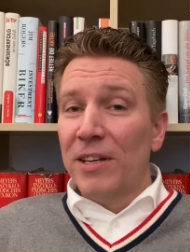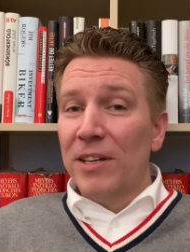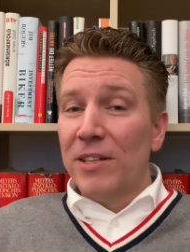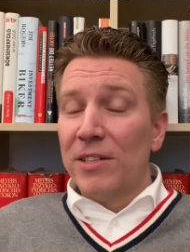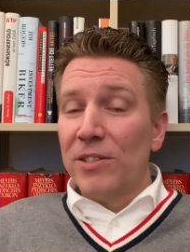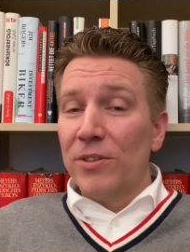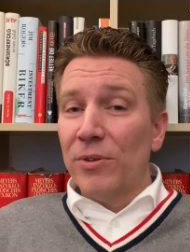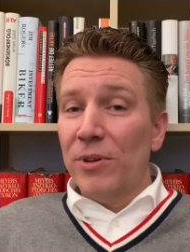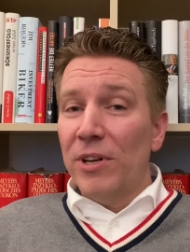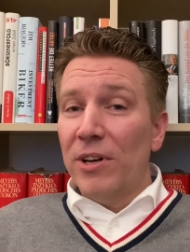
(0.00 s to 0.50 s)

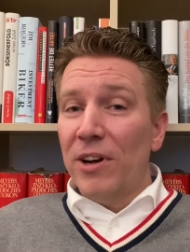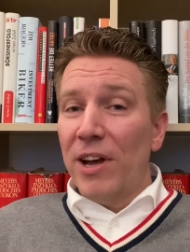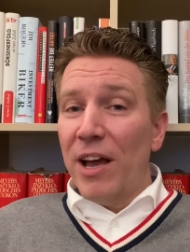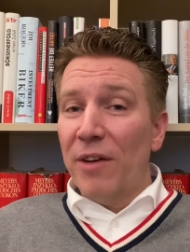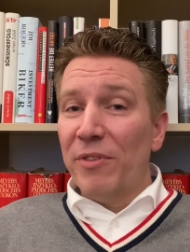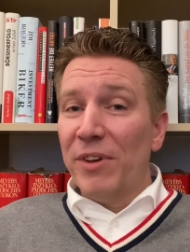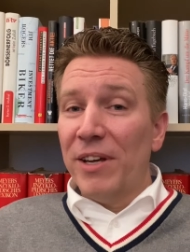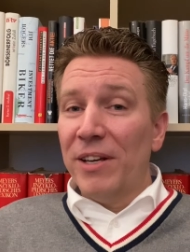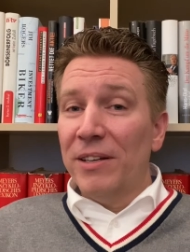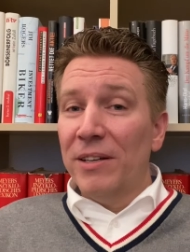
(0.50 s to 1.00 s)
So you're
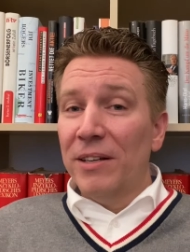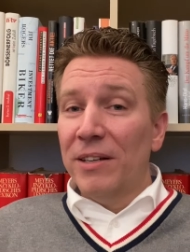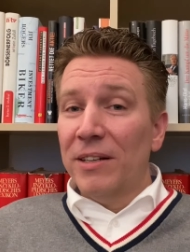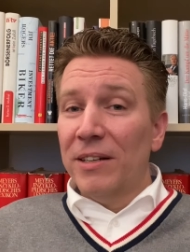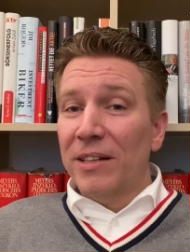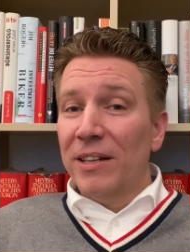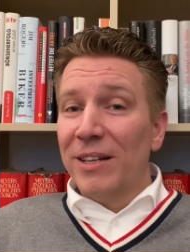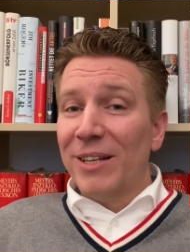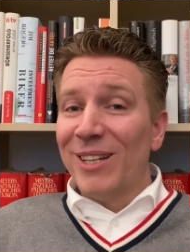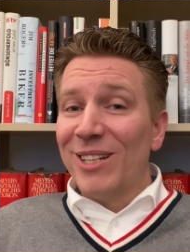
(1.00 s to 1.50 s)
having
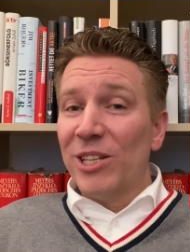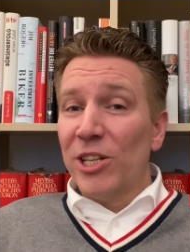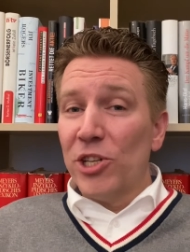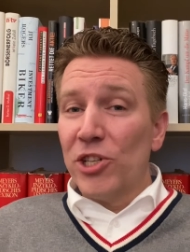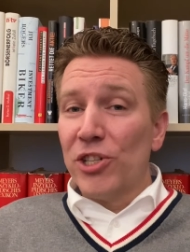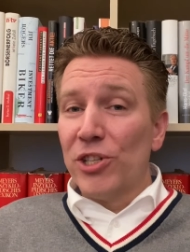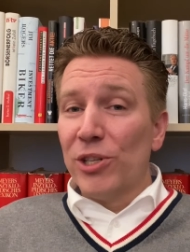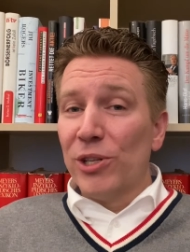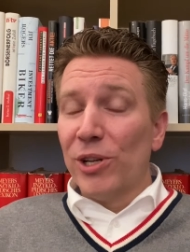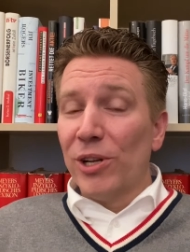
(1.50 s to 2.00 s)
an
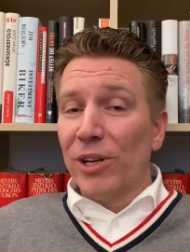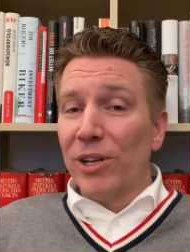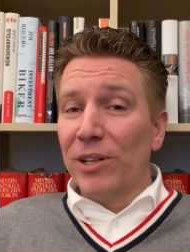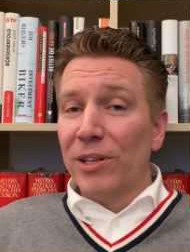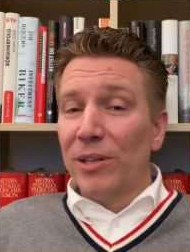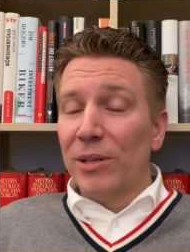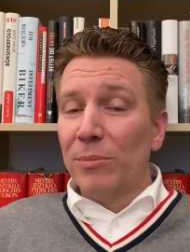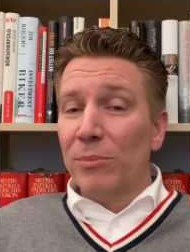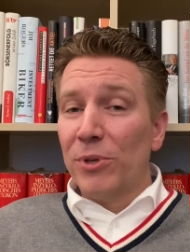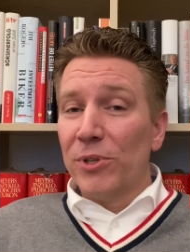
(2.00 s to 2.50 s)

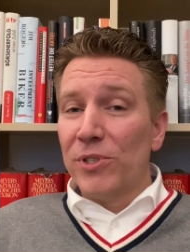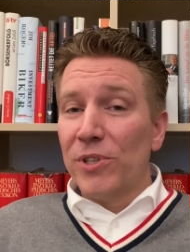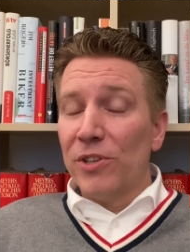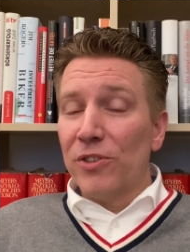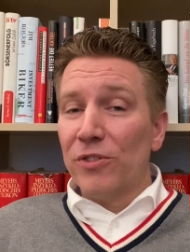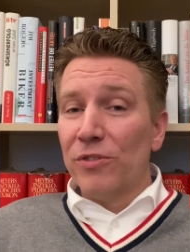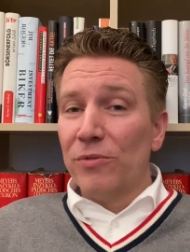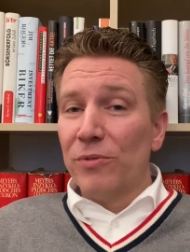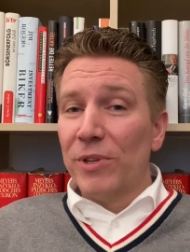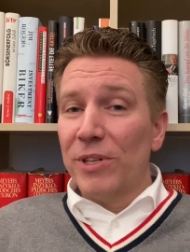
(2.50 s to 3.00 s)
additional
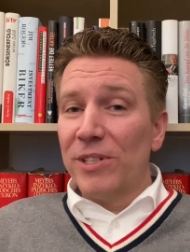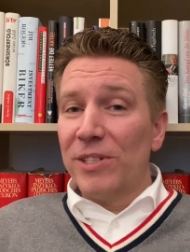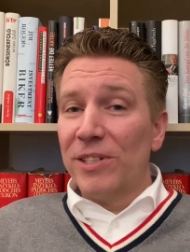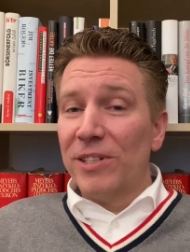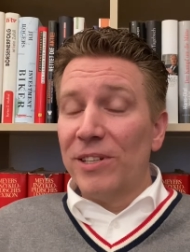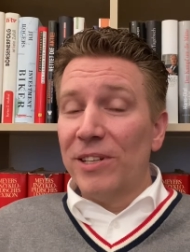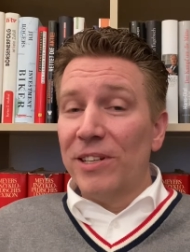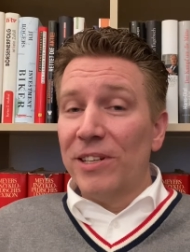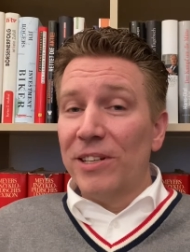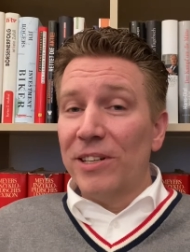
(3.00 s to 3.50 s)
position risk.
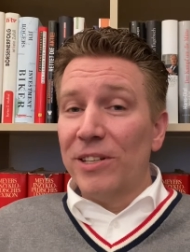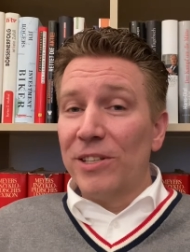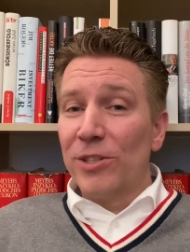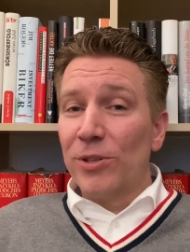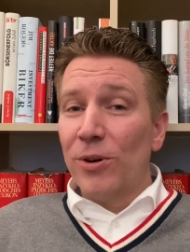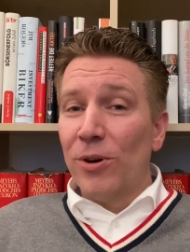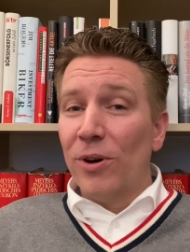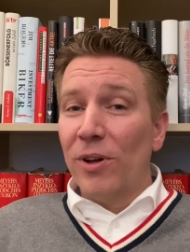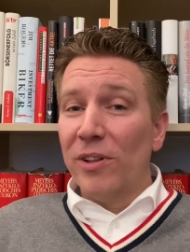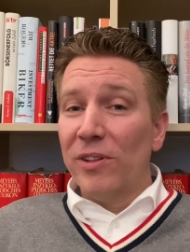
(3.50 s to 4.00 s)
It's
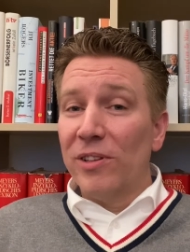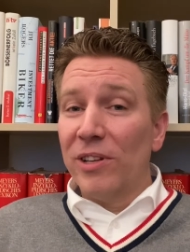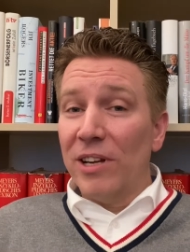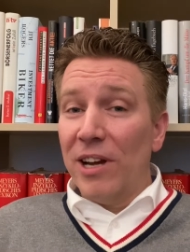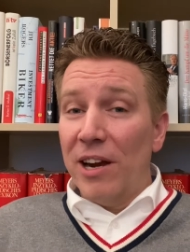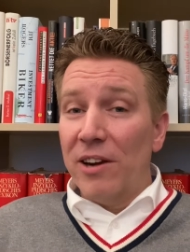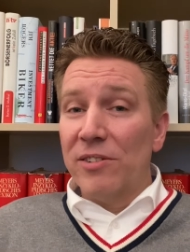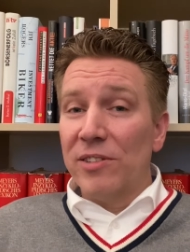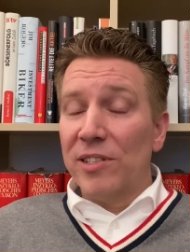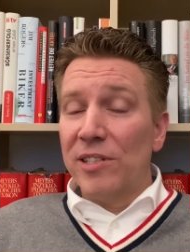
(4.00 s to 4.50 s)
called the
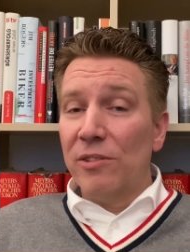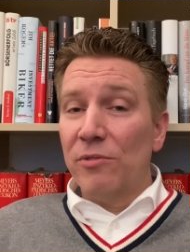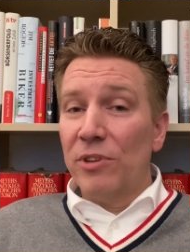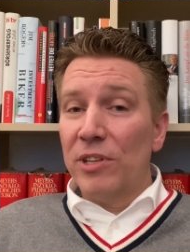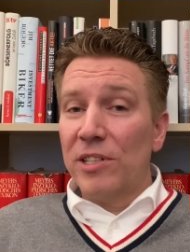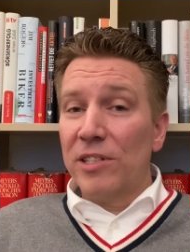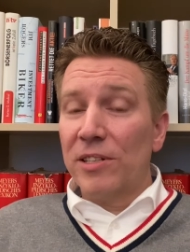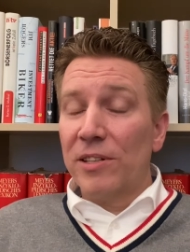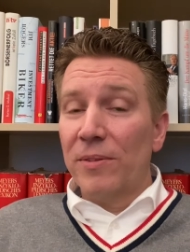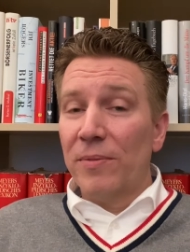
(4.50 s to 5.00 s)
currency
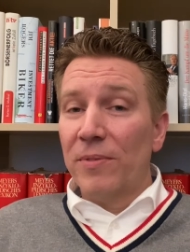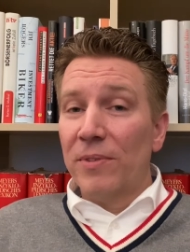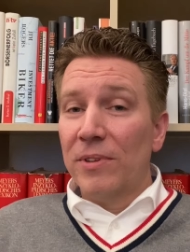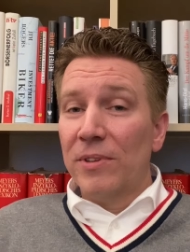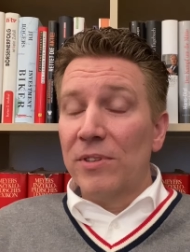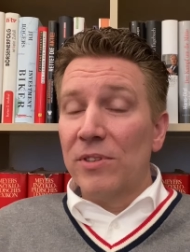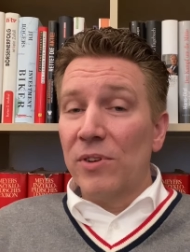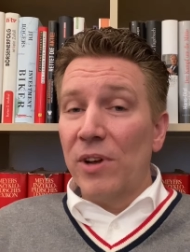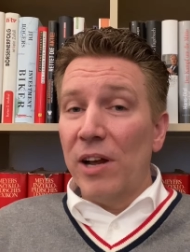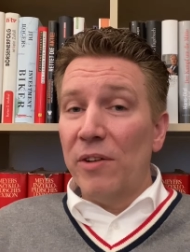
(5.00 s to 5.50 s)
risk.
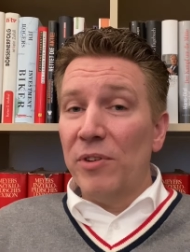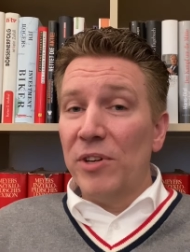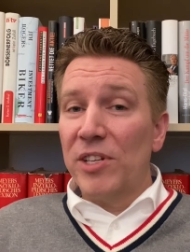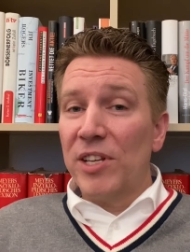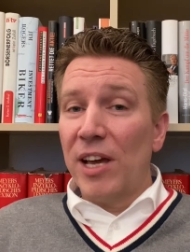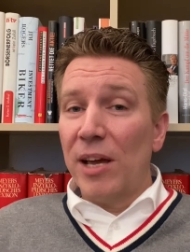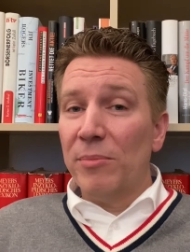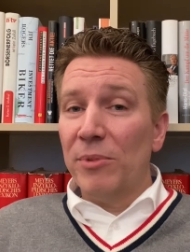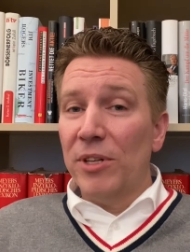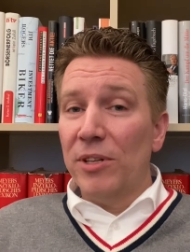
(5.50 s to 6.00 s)
So every
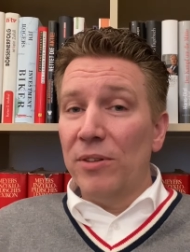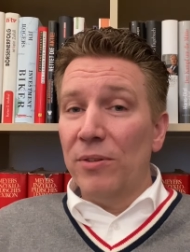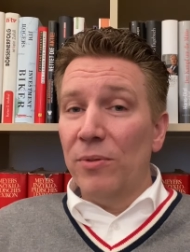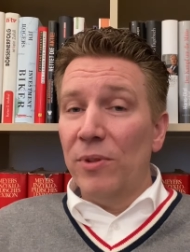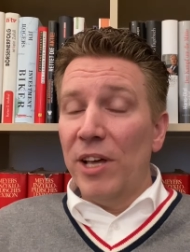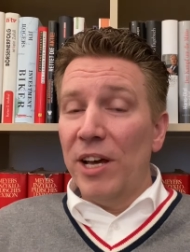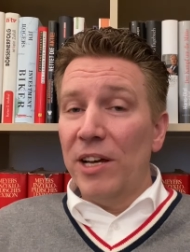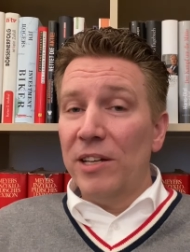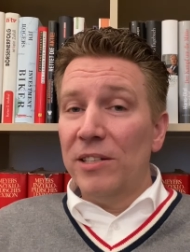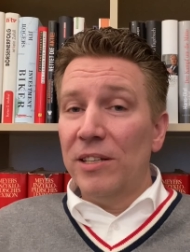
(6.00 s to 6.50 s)
time you do
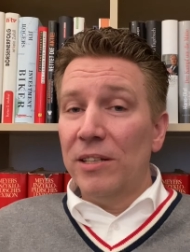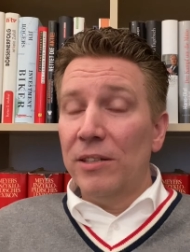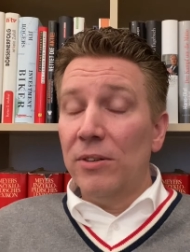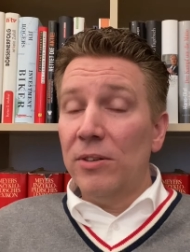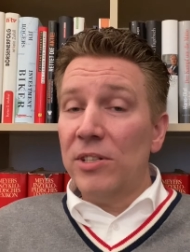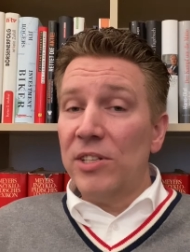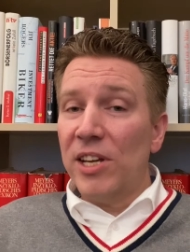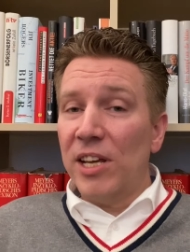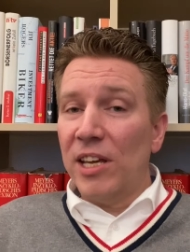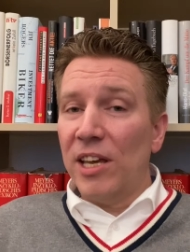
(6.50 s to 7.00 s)
that,
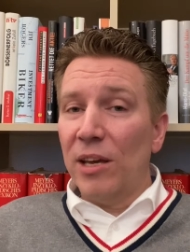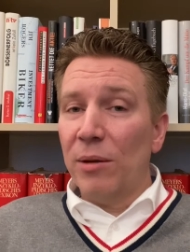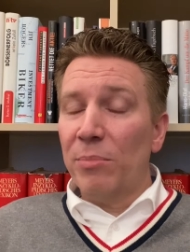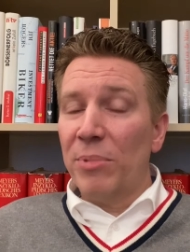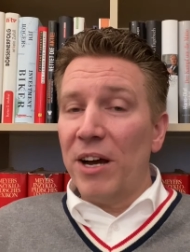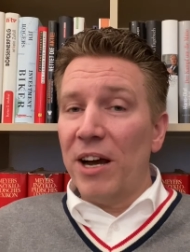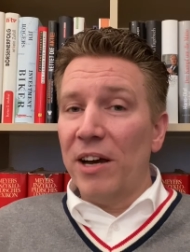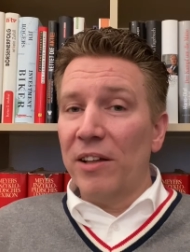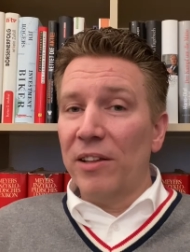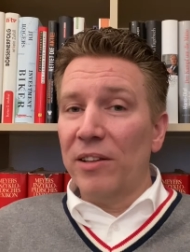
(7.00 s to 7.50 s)
you're taking
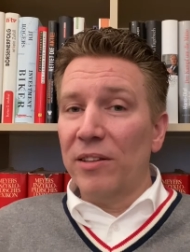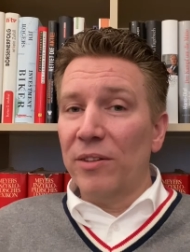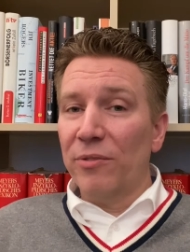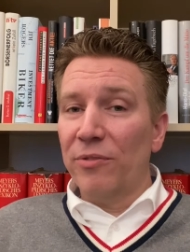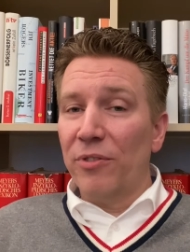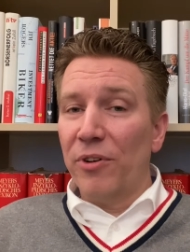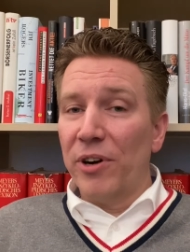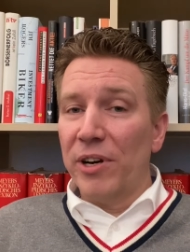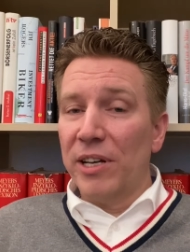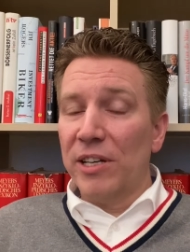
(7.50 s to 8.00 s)
part at the
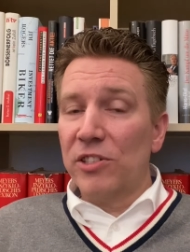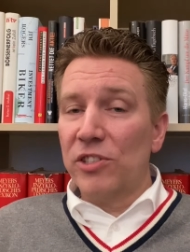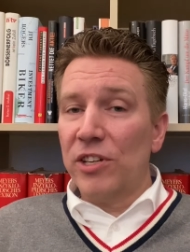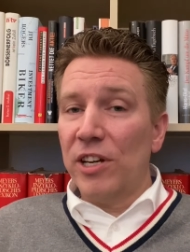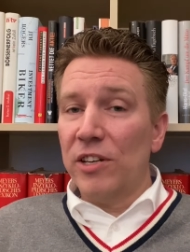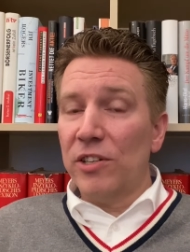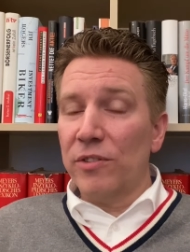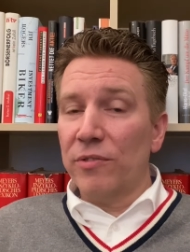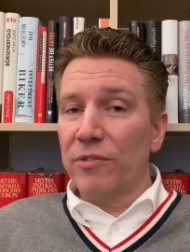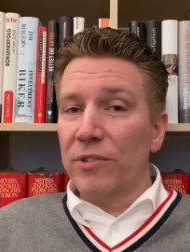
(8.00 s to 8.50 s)
foreign
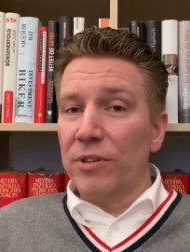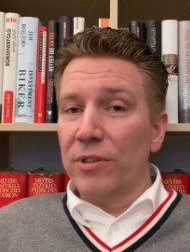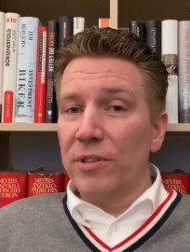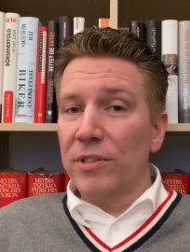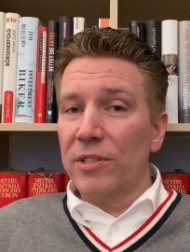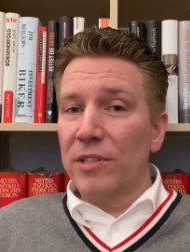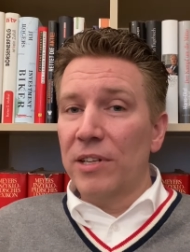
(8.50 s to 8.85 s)
exchange, of course.